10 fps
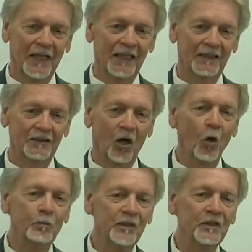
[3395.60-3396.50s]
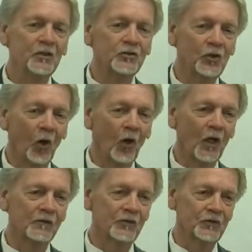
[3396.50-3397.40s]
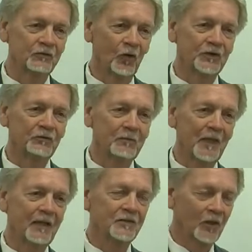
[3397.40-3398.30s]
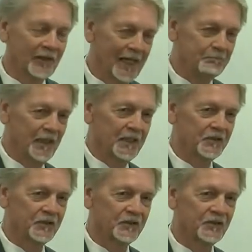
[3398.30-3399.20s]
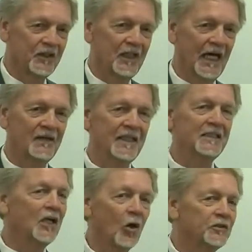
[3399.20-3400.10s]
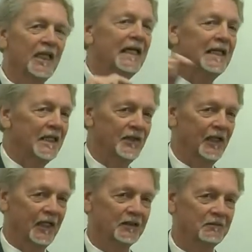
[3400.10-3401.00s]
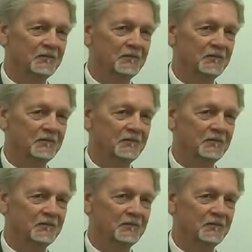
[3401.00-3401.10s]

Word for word: by opening the door for divorce and remarriage on that basis and then go to anything.